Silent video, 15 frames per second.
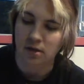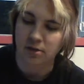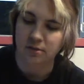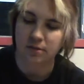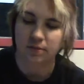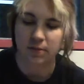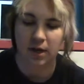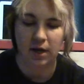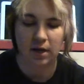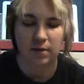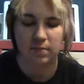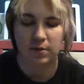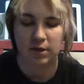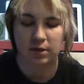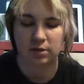This is my
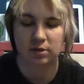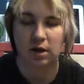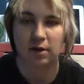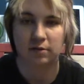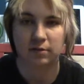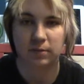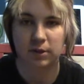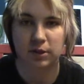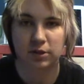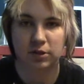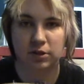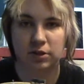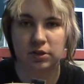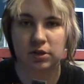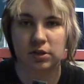big soft
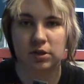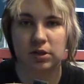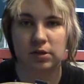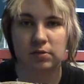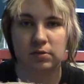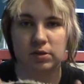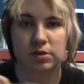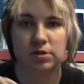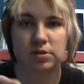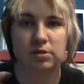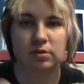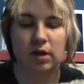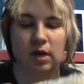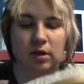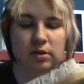brush. It was
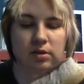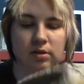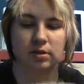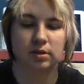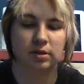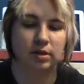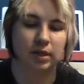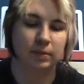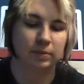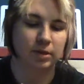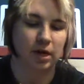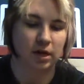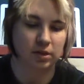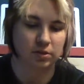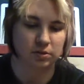$2 at the same
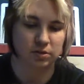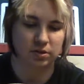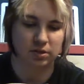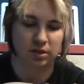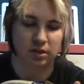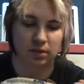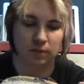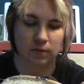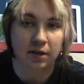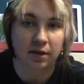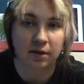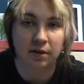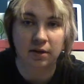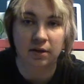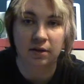tack store as the other one.
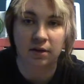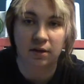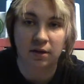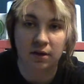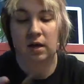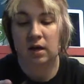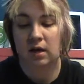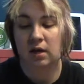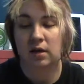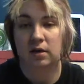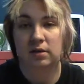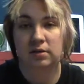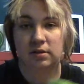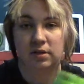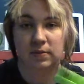
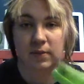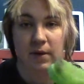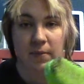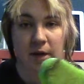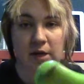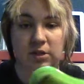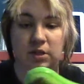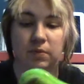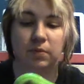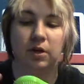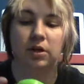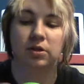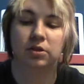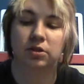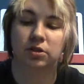This is my magic
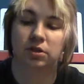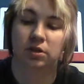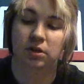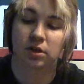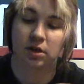brush.